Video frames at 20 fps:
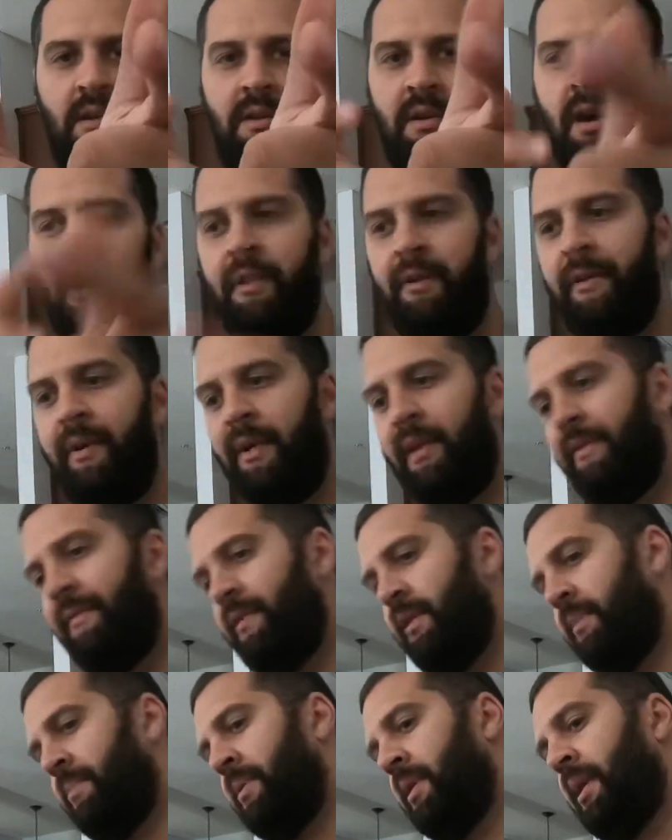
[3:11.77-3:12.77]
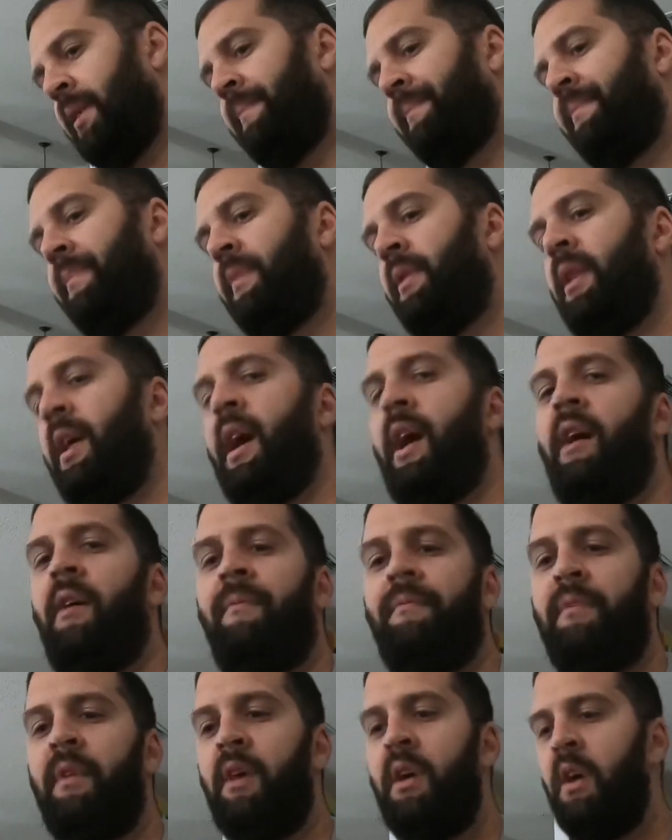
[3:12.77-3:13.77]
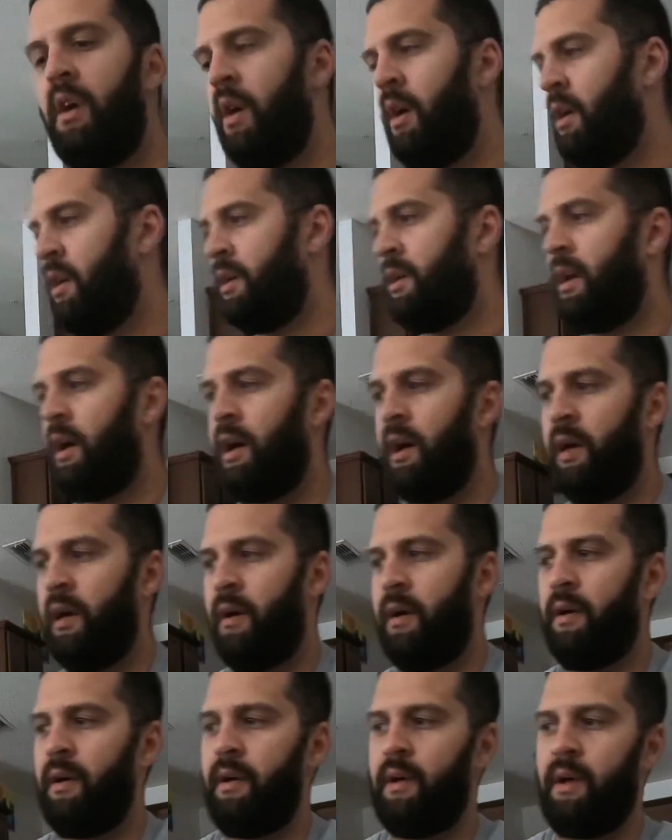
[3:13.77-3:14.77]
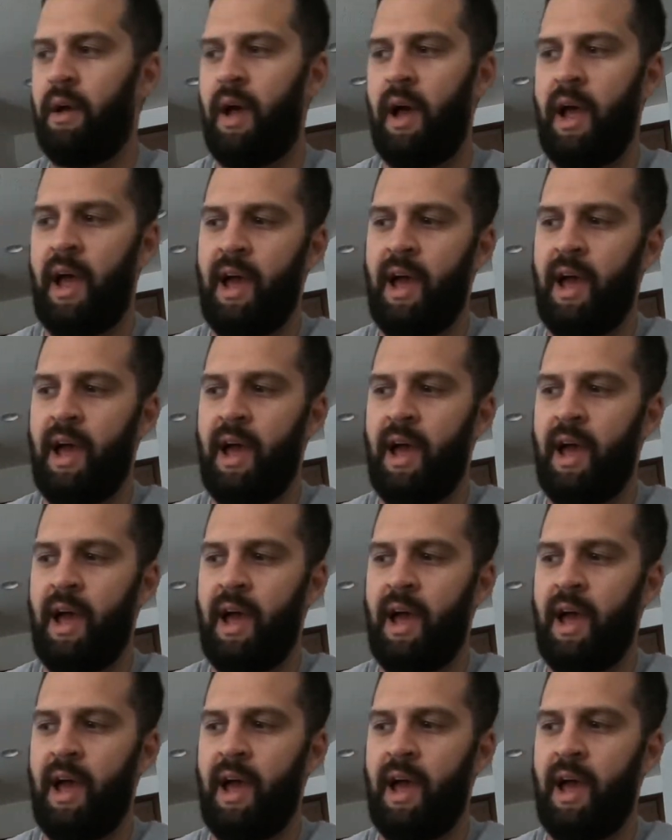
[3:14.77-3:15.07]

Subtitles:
Y'all the real MVP. Now, I